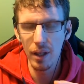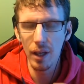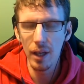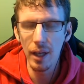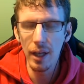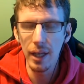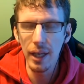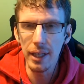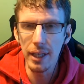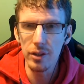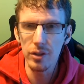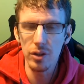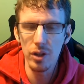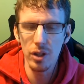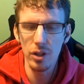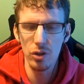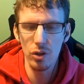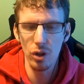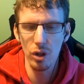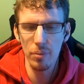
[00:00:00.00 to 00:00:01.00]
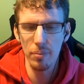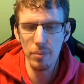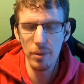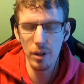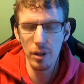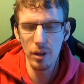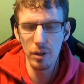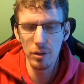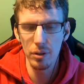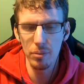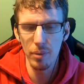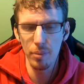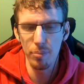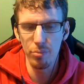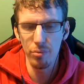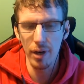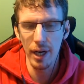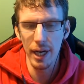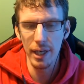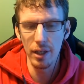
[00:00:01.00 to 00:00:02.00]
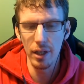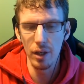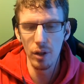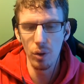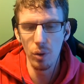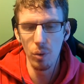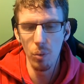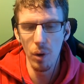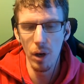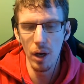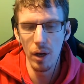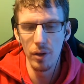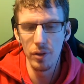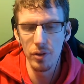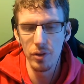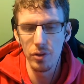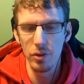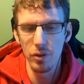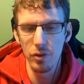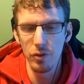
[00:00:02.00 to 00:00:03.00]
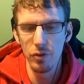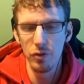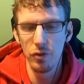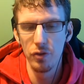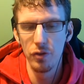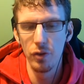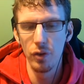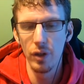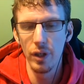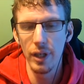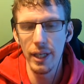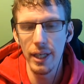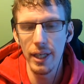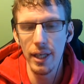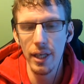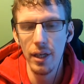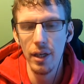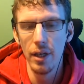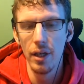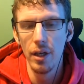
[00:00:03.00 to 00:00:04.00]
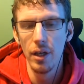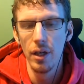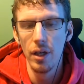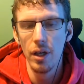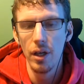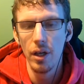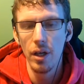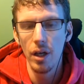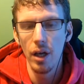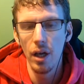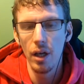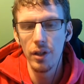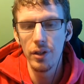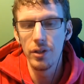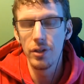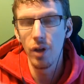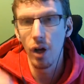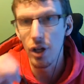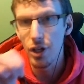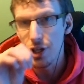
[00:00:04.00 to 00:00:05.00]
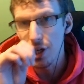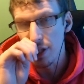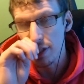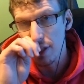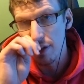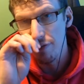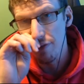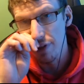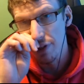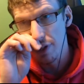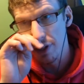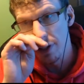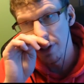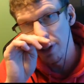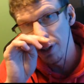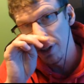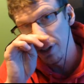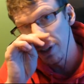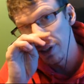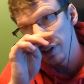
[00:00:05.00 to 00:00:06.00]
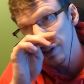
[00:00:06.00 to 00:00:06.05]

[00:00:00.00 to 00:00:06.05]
it took my brain a little while to sort of fully digest everything that had